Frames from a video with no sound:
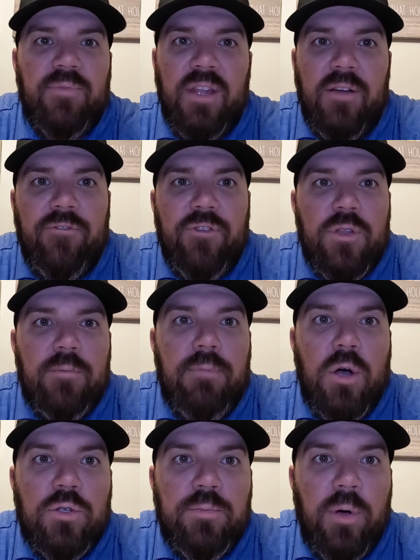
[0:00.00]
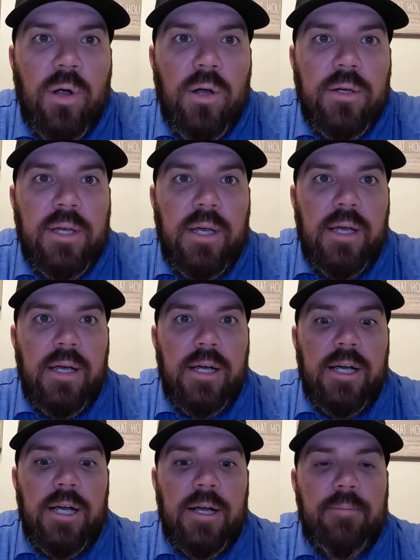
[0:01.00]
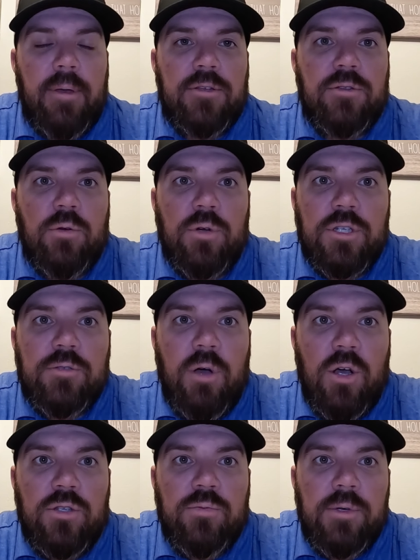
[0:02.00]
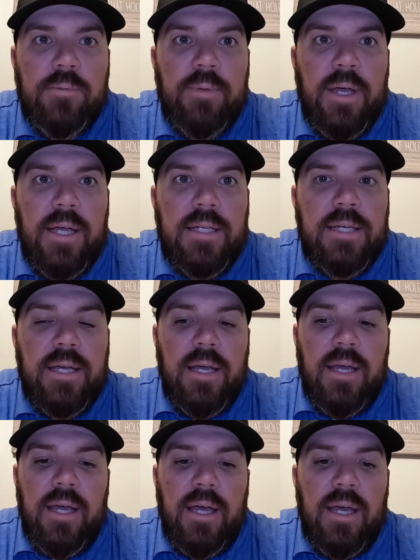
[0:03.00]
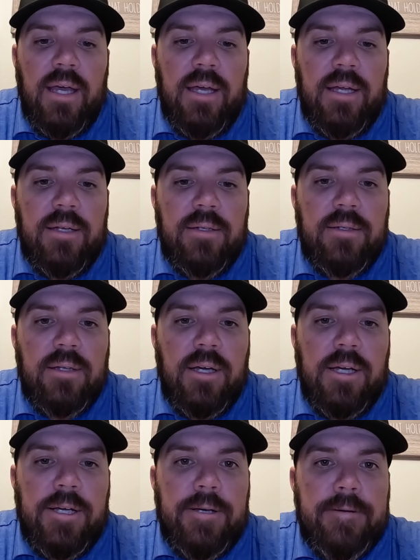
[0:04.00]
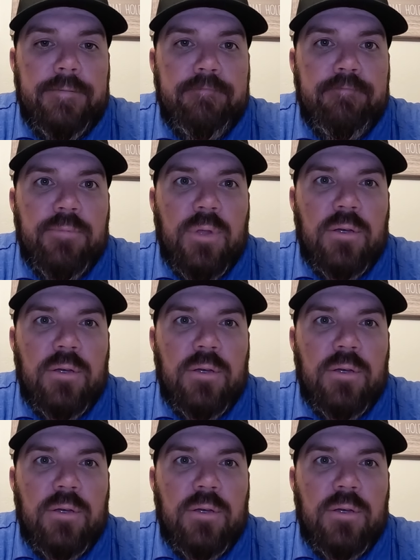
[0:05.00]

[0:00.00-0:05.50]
For the most part, um, I was throwing a small swim bait and um,